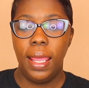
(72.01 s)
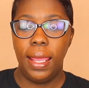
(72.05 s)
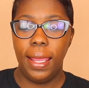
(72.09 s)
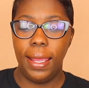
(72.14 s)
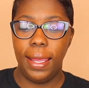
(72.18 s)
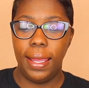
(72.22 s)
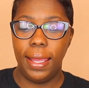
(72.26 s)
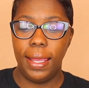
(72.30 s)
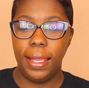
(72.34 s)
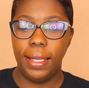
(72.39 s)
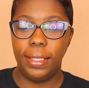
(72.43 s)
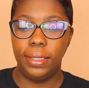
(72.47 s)

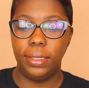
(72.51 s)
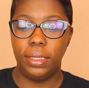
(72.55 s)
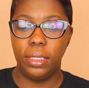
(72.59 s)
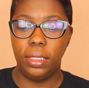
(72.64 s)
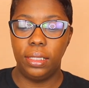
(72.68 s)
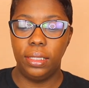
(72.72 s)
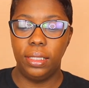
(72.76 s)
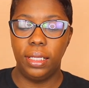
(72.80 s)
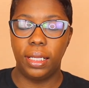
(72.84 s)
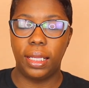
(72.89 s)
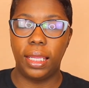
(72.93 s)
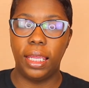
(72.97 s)
And
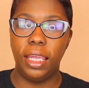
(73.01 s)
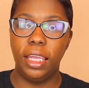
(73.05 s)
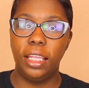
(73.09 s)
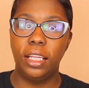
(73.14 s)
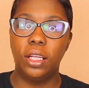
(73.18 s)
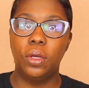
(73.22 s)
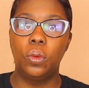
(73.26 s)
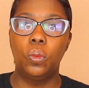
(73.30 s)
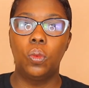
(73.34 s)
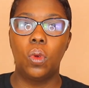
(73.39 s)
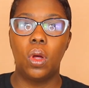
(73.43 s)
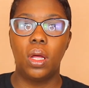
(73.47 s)

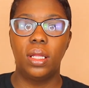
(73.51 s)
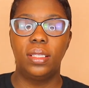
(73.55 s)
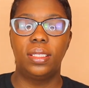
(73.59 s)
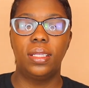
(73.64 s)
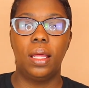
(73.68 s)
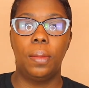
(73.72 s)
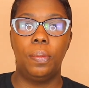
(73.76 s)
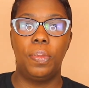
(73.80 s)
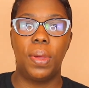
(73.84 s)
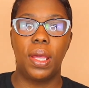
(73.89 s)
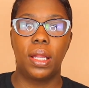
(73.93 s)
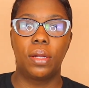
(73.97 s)
Nikita wants
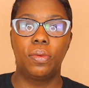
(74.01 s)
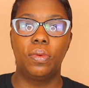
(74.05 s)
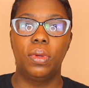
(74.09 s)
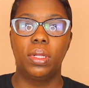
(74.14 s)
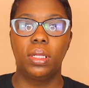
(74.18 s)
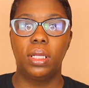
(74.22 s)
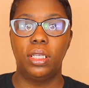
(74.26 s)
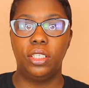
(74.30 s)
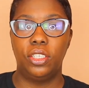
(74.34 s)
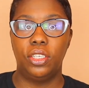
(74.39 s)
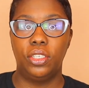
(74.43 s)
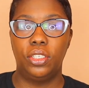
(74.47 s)
a better
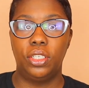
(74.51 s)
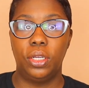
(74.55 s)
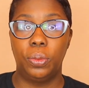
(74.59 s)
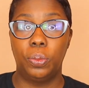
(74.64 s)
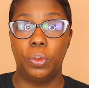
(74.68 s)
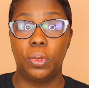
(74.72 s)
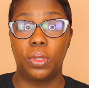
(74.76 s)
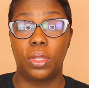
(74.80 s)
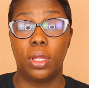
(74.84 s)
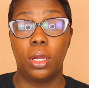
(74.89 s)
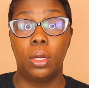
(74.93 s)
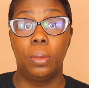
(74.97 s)

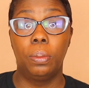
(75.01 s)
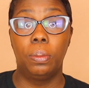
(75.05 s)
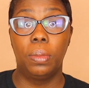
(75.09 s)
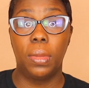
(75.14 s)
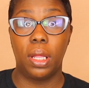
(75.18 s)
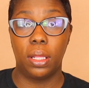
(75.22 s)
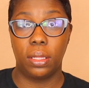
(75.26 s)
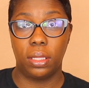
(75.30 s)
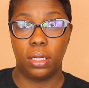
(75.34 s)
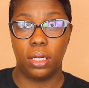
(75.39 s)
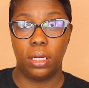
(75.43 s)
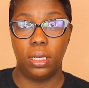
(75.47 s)
relationship with her
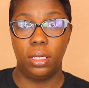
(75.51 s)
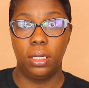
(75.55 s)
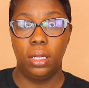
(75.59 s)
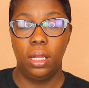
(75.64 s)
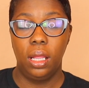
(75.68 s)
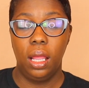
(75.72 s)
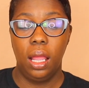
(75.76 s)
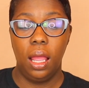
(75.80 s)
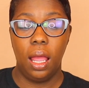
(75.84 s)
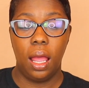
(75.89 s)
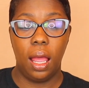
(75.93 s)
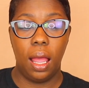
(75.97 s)
mother.
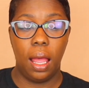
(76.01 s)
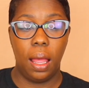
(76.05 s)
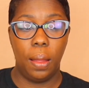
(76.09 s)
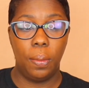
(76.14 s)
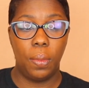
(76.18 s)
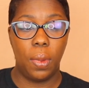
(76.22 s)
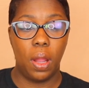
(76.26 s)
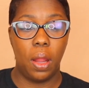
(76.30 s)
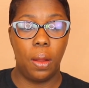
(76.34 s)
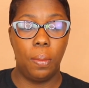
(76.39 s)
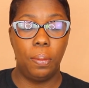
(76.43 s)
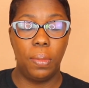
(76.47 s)

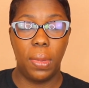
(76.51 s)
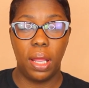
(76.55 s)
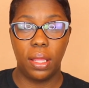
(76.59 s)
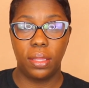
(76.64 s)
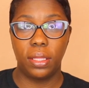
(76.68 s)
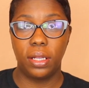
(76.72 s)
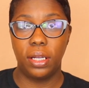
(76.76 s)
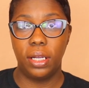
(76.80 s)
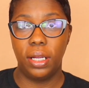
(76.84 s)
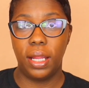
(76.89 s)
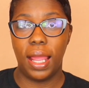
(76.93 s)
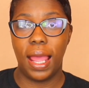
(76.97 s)
Her
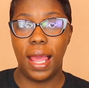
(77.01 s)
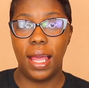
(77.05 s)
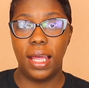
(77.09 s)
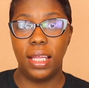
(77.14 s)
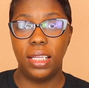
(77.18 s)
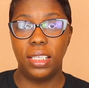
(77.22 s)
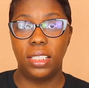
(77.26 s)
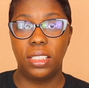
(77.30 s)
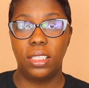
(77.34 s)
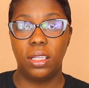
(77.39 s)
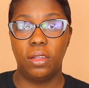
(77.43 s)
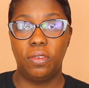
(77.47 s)
mother
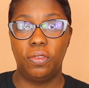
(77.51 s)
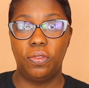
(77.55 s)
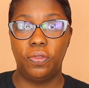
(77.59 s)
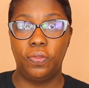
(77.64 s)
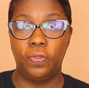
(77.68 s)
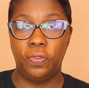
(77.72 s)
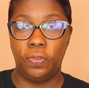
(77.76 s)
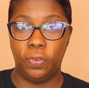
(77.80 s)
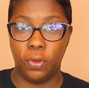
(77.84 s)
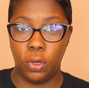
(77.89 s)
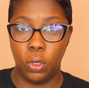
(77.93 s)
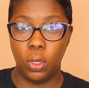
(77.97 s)
has
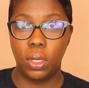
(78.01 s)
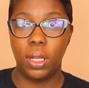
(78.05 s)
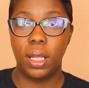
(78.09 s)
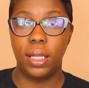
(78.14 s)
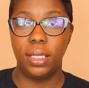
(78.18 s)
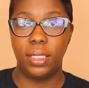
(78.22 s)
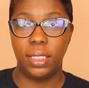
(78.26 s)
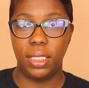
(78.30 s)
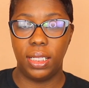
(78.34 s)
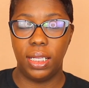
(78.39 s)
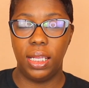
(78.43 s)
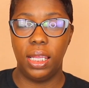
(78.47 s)
full
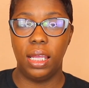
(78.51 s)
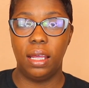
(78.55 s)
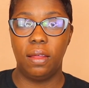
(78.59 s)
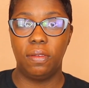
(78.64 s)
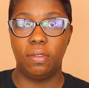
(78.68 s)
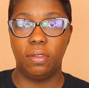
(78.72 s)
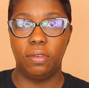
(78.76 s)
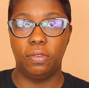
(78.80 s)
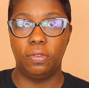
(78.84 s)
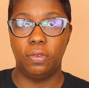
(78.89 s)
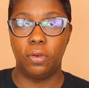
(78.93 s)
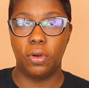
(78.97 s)
custody
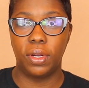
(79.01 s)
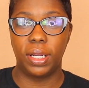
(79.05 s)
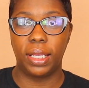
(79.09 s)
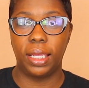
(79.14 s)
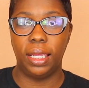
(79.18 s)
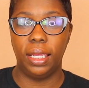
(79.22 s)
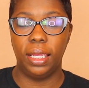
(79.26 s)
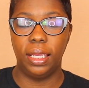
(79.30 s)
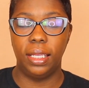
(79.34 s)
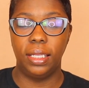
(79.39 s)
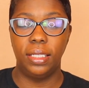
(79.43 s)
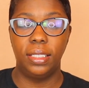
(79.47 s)
of the 4
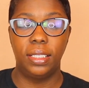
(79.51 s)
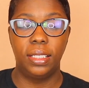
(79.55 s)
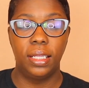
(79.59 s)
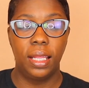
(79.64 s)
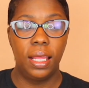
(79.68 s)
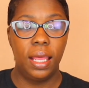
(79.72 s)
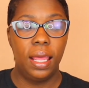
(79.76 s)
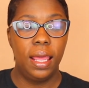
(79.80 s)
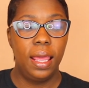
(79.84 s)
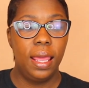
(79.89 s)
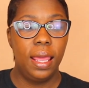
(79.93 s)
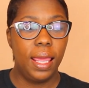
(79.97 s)
kids.
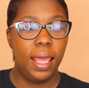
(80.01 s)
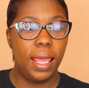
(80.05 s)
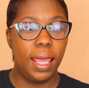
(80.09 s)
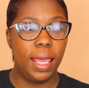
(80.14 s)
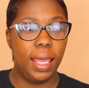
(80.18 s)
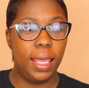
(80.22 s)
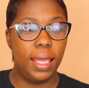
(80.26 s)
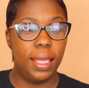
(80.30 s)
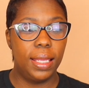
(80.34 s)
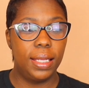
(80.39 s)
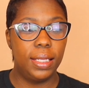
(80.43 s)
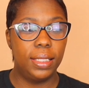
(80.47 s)

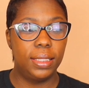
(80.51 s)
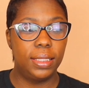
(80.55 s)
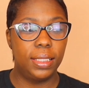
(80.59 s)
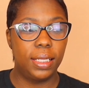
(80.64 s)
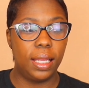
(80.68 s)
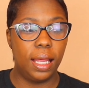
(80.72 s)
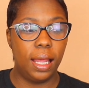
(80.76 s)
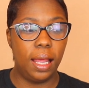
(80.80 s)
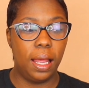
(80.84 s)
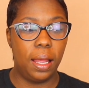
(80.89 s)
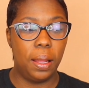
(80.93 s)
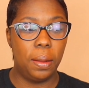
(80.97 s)
And
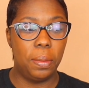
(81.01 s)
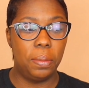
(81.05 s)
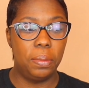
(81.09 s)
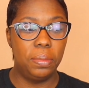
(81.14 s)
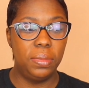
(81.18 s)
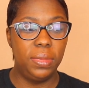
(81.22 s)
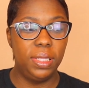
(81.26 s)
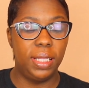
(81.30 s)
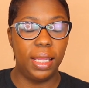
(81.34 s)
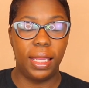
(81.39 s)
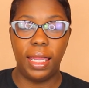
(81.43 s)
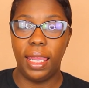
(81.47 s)

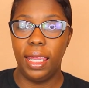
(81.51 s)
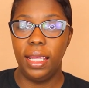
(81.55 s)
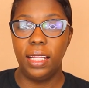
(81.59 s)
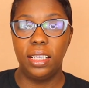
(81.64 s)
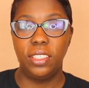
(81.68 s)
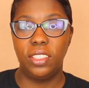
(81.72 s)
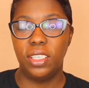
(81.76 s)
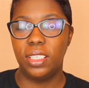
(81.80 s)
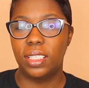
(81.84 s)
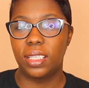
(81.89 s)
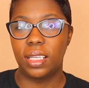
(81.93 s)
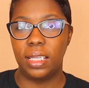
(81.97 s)

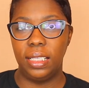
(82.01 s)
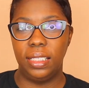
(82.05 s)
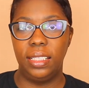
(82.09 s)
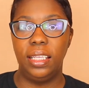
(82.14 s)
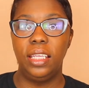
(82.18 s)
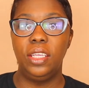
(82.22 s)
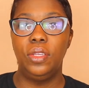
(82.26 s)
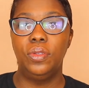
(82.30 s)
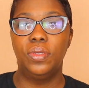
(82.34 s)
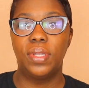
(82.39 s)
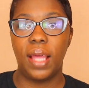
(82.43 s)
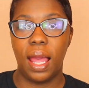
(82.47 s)
Nikita just
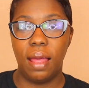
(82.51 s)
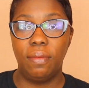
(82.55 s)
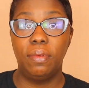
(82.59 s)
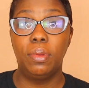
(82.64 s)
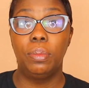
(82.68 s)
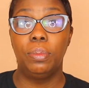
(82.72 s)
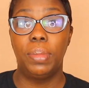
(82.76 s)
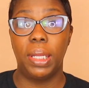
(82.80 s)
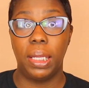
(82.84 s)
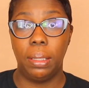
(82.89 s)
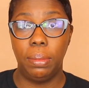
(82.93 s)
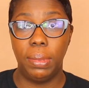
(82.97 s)
continues
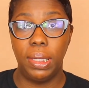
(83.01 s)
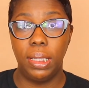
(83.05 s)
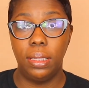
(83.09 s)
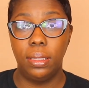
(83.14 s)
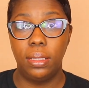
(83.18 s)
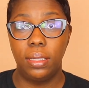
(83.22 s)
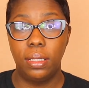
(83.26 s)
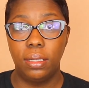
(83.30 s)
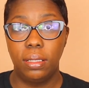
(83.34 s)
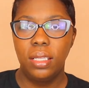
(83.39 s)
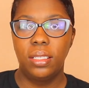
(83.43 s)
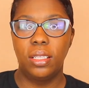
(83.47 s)
having
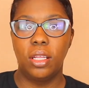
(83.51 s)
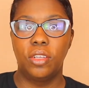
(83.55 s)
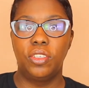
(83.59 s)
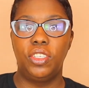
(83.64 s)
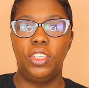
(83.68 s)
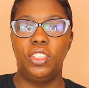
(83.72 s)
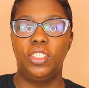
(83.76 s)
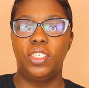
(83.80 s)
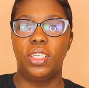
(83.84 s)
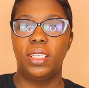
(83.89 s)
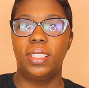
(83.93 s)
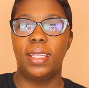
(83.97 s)
babies. So
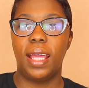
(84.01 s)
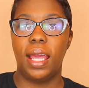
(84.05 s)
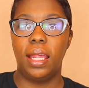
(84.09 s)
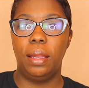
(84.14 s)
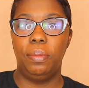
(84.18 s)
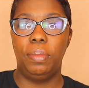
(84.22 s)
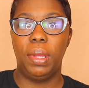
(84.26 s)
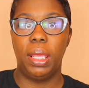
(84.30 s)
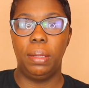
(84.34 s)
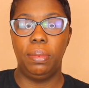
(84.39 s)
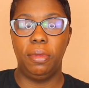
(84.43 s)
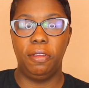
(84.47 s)
she just
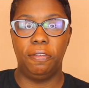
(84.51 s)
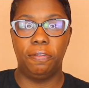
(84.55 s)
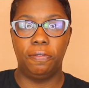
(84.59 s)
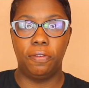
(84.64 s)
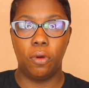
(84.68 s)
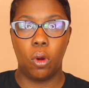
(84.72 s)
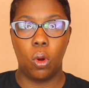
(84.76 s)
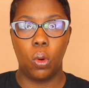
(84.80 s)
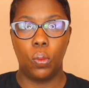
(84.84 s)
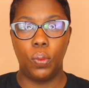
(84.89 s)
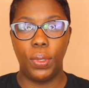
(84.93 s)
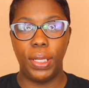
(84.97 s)
had a baby
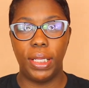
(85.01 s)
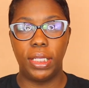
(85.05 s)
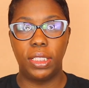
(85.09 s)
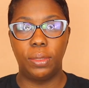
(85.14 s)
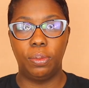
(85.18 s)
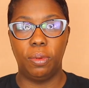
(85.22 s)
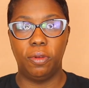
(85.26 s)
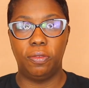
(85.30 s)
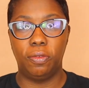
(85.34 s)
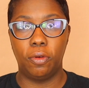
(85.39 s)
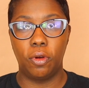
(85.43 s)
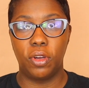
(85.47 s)
4 weeks
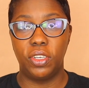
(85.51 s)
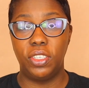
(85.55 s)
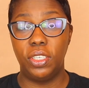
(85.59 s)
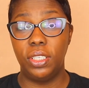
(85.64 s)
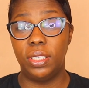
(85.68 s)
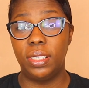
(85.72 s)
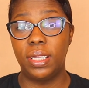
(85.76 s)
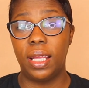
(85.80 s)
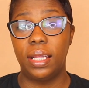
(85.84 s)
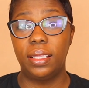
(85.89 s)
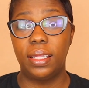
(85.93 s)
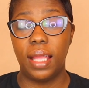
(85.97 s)
before she
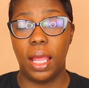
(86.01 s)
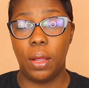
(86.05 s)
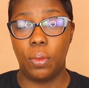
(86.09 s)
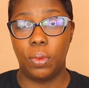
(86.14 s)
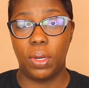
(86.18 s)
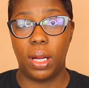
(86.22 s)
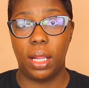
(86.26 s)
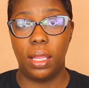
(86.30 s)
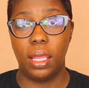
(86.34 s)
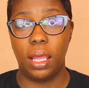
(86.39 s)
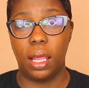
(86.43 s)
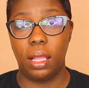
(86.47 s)
sat down
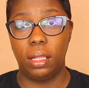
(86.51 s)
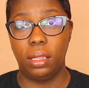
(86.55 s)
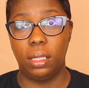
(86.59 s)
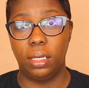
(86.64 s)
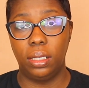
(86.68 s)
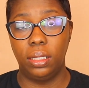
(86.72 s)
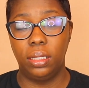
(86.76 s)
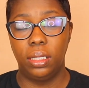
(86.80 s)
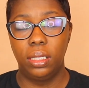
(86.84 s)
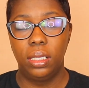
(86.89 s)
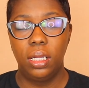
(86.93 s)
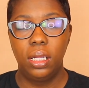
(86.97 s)
with
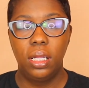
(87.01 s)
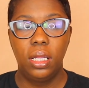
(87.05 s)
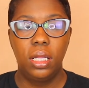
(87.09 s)
Iyanla.